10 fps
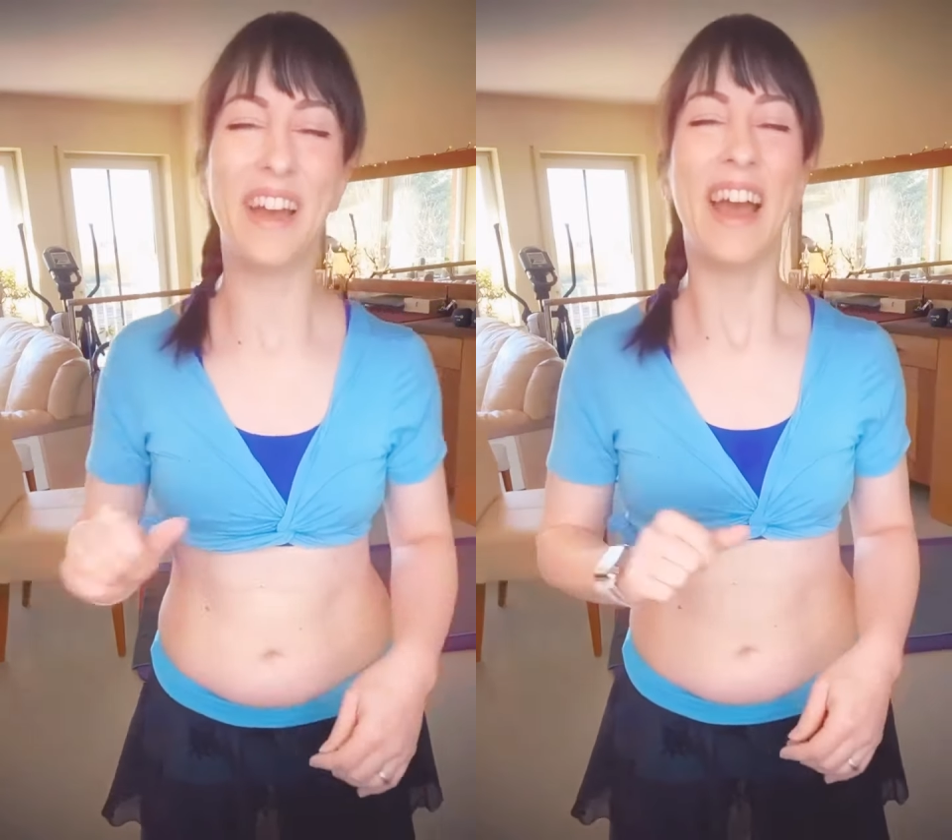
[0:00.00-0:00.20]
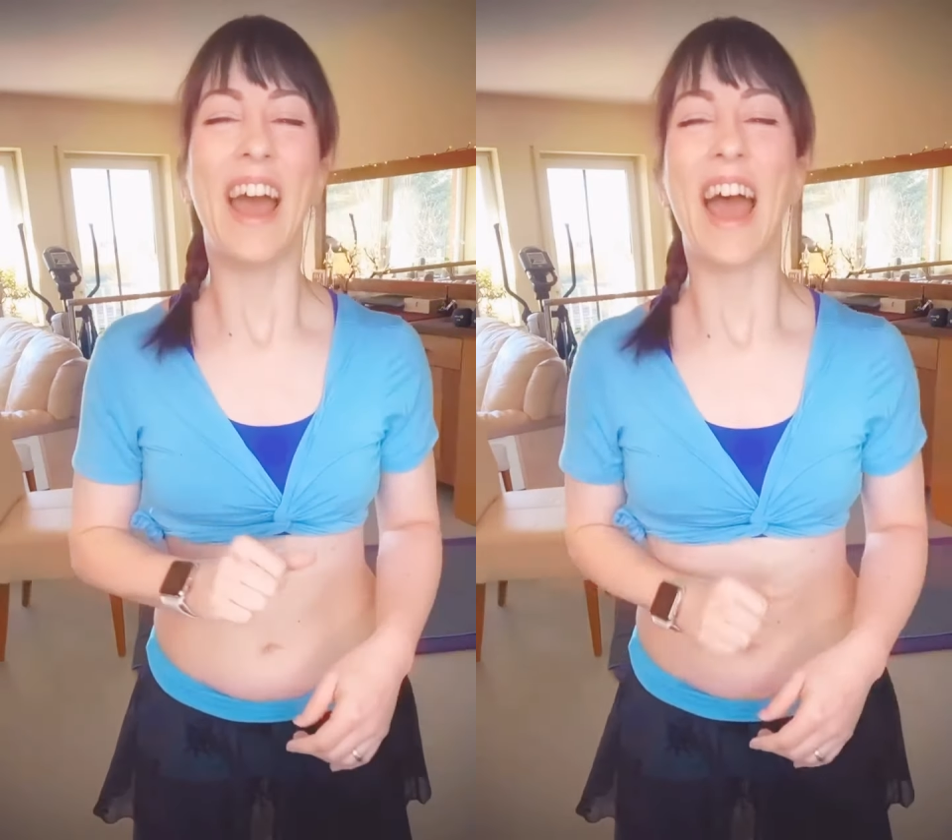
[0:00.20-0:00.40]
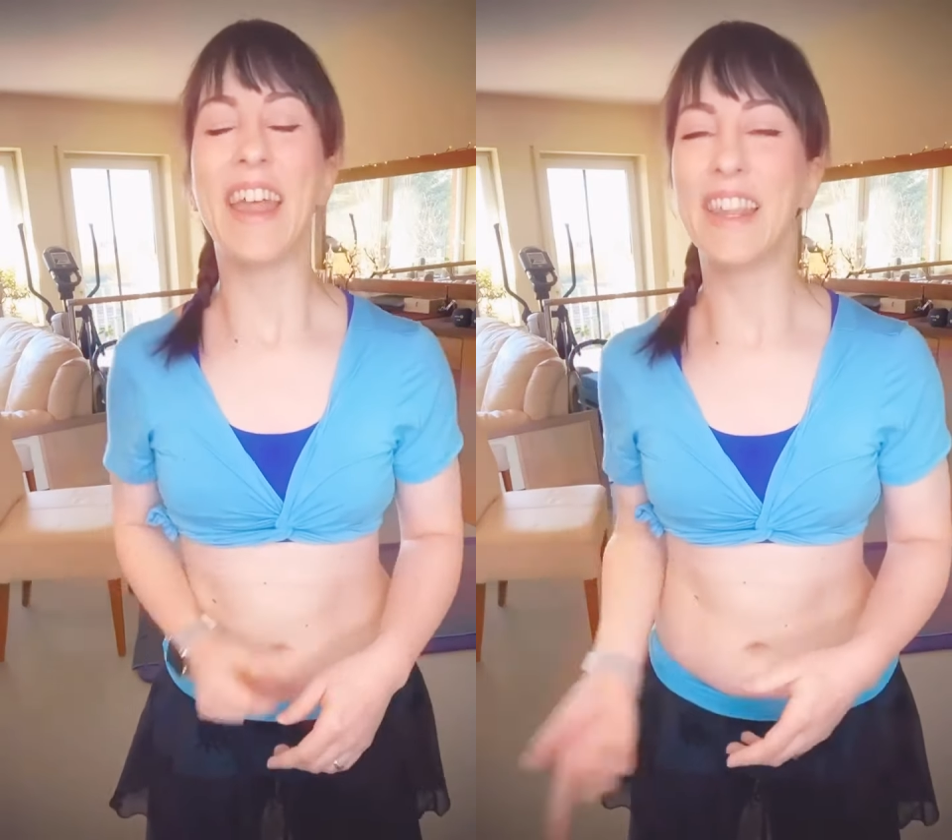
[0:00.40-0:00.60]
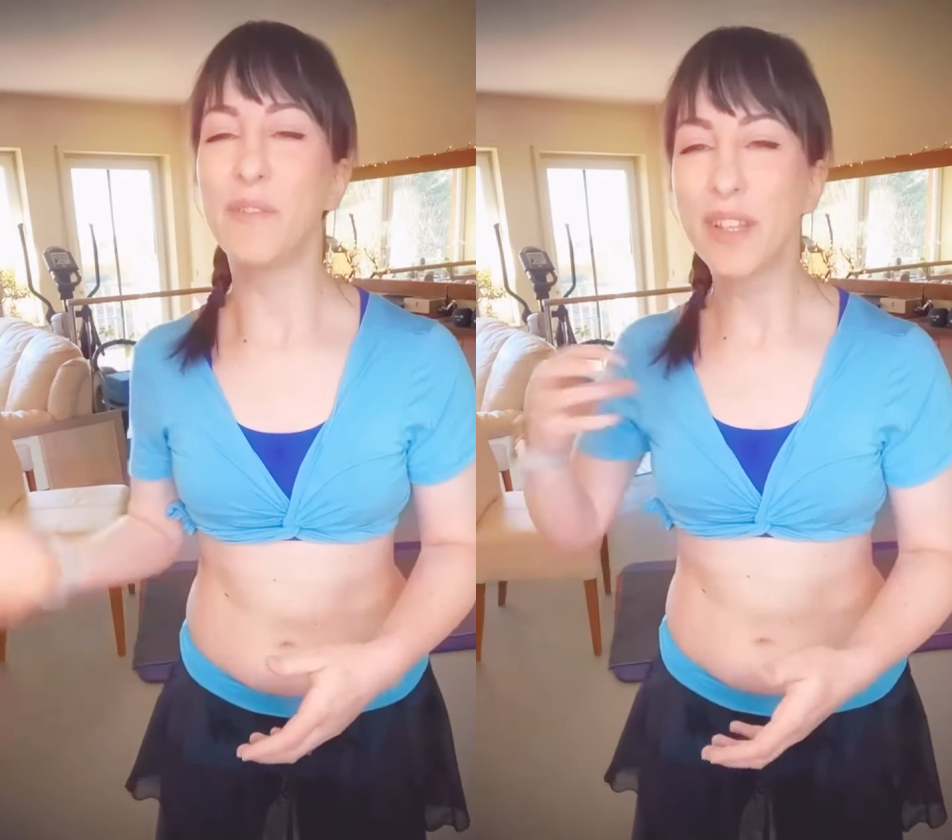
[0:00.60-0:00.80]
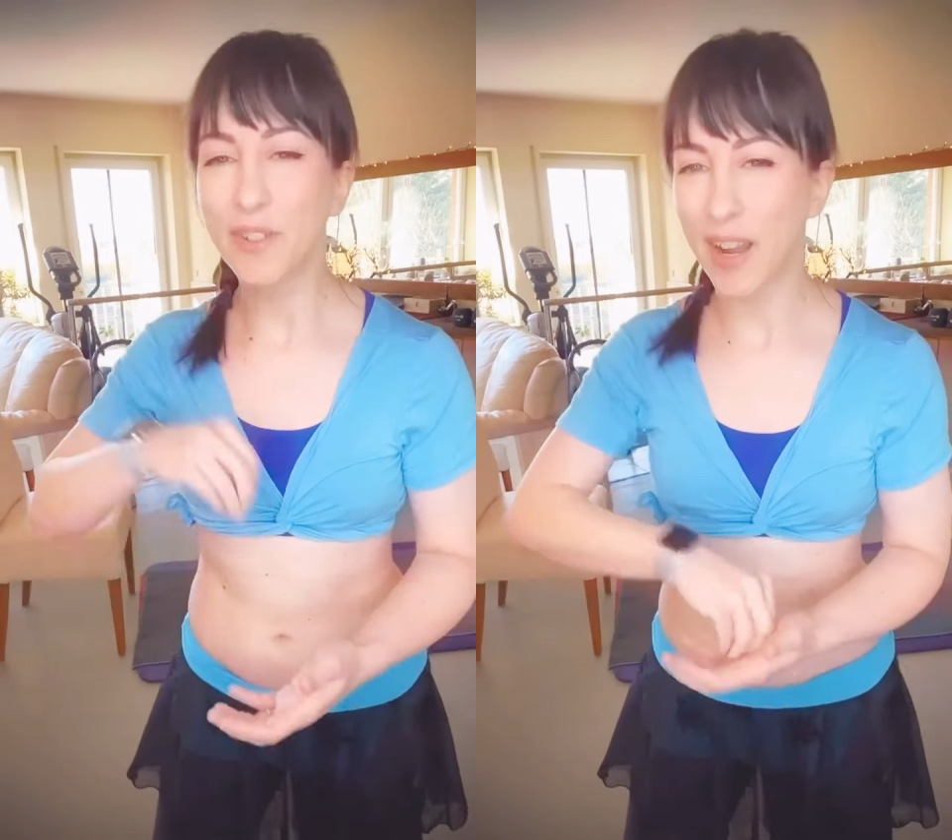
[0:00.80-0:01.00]
And then we
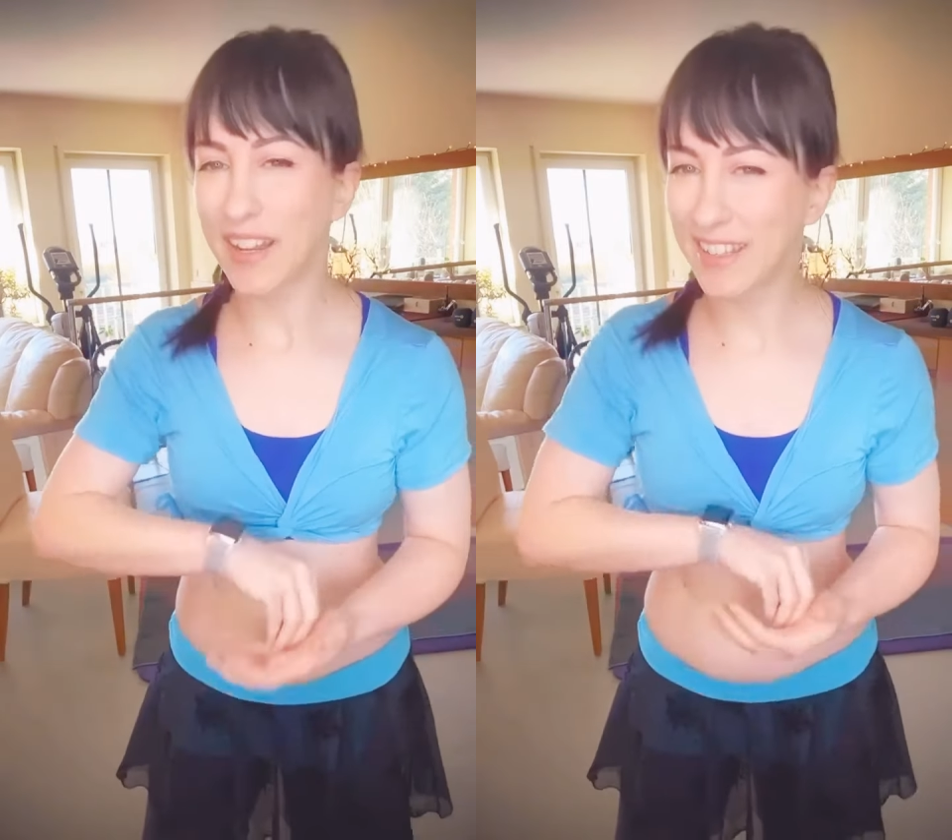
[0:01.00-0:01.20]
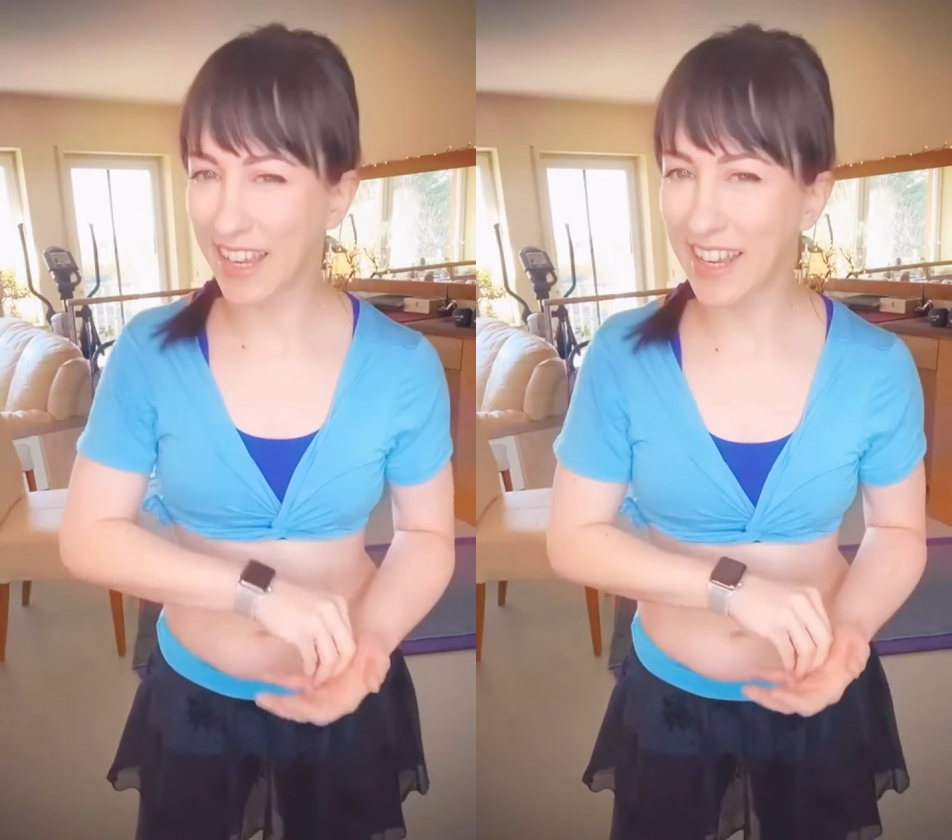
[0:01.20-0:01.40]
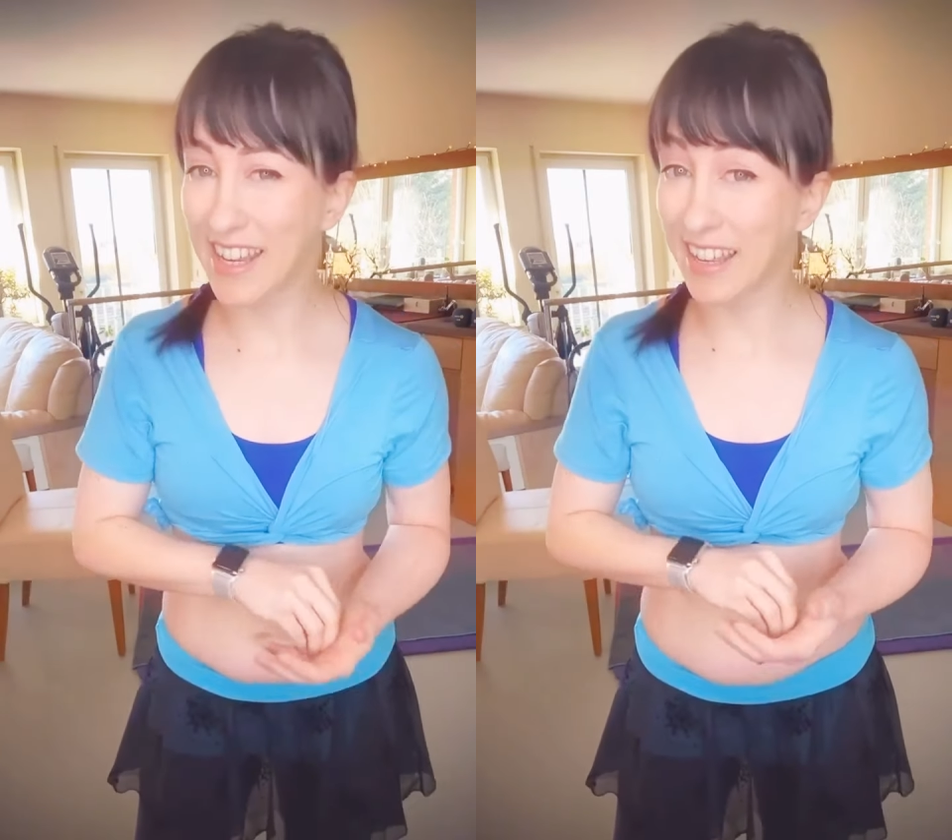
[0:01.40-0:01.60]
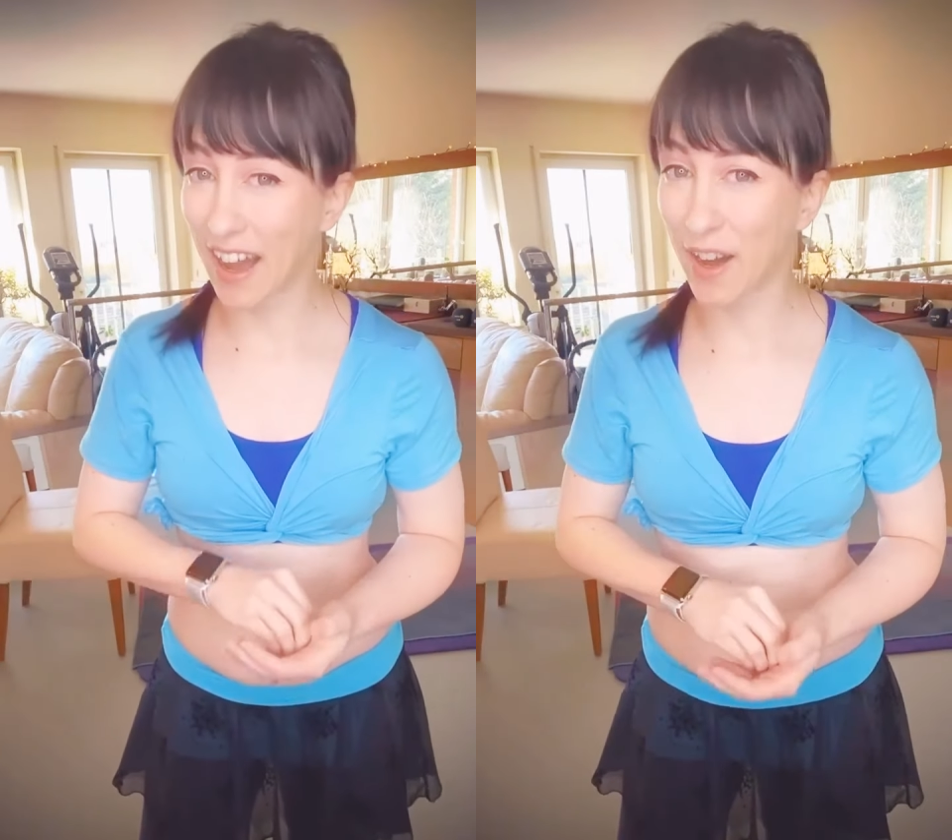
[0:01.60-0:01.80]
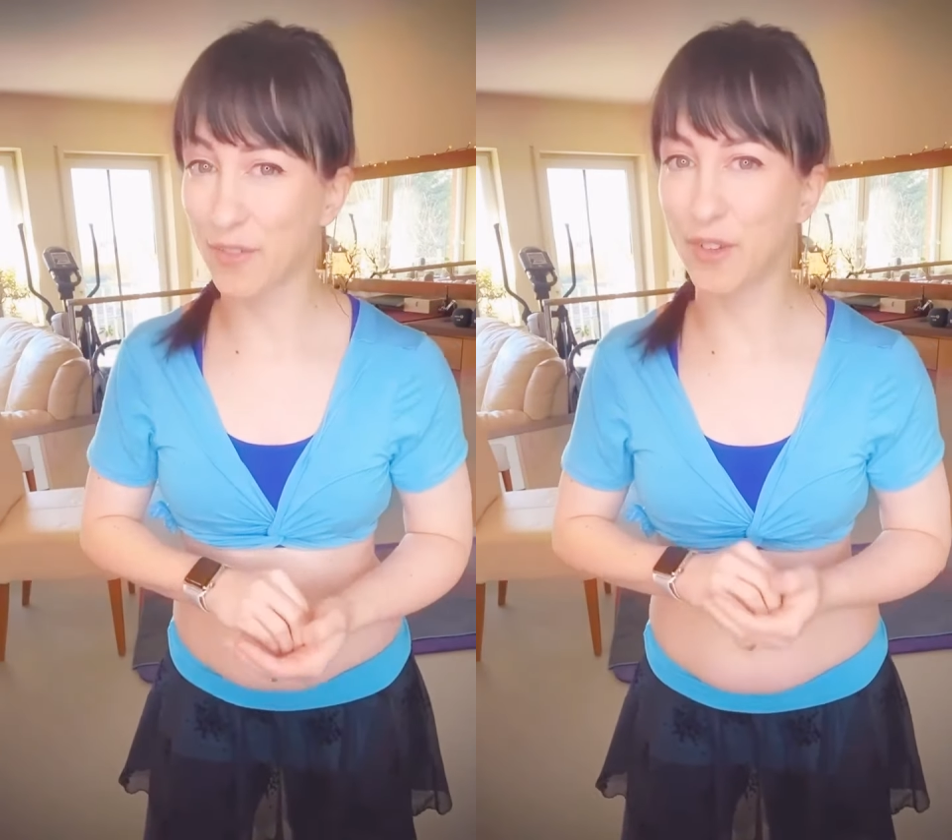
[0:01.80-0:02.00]
try the technique
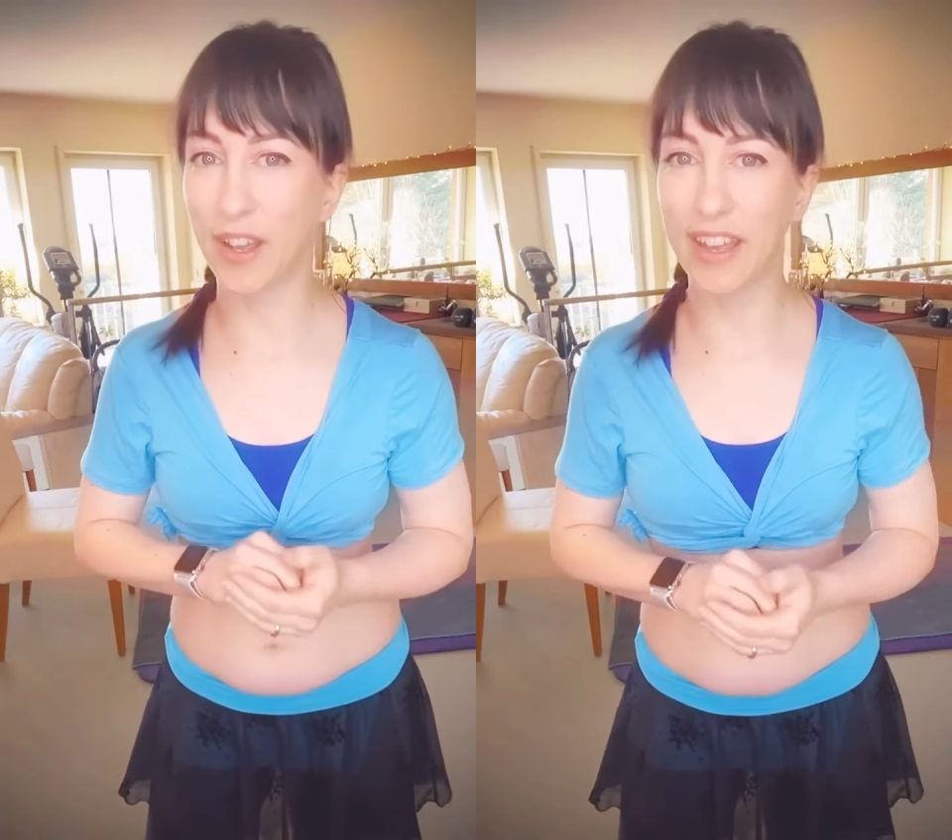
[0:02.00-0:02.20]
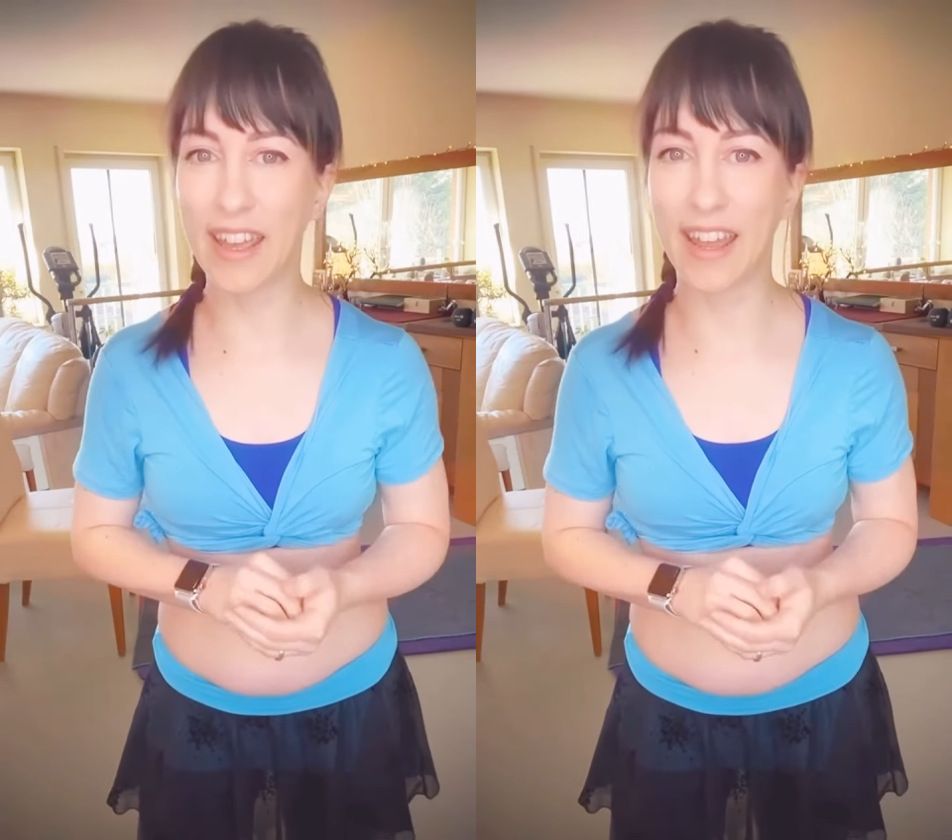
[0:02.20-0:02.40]
after again.